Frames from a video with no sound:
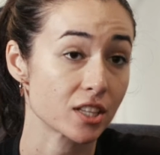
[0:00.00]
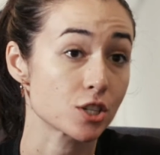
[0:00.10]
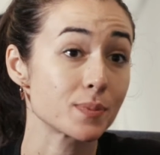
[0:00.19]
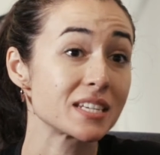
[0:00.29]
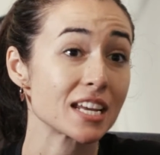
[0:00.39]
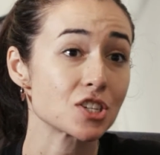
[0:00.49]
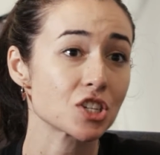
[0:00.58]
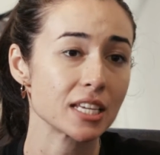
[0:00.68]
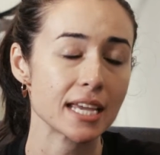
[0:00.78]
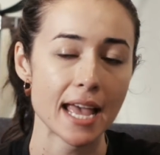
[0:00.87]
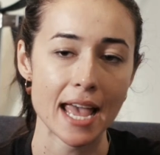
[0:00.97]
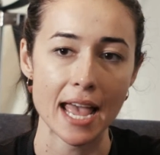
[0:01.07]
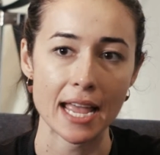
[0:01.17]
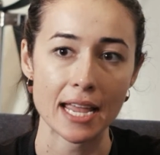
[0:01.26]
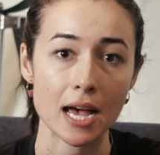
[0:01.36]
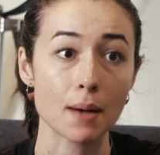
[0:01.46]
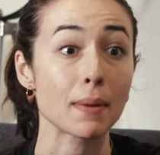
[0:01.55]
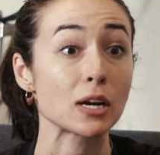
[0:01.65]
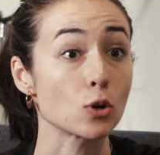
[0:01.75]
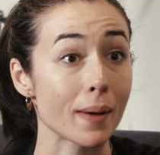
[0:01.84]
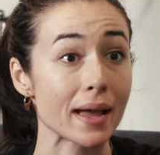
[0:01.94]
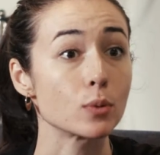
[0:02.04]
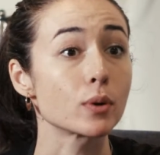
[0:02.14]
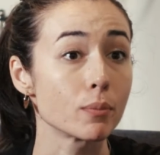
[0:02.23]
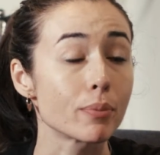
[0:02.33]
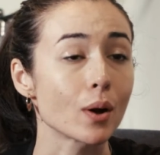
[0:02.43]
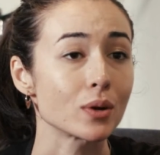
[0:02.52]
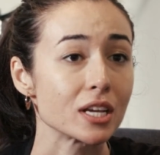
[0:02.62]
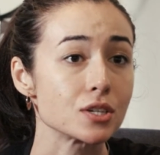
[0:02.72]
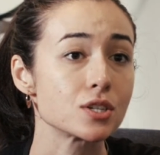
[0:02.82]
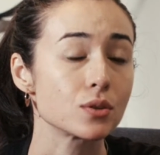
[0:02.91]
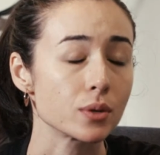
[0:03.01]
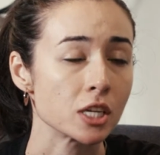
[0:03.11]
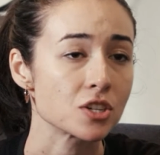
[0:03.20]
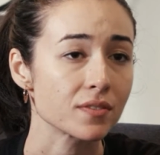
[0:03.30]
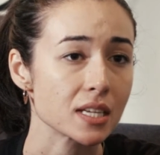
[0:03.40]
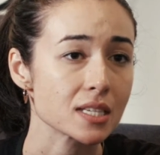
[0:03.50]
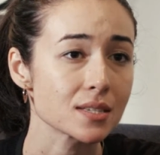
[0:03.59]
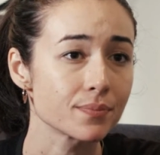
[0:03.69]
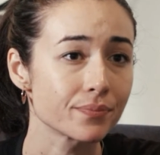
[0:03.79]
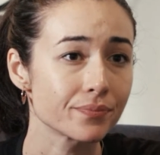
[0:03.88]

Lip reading: There's potentially a microbiome component to each of these.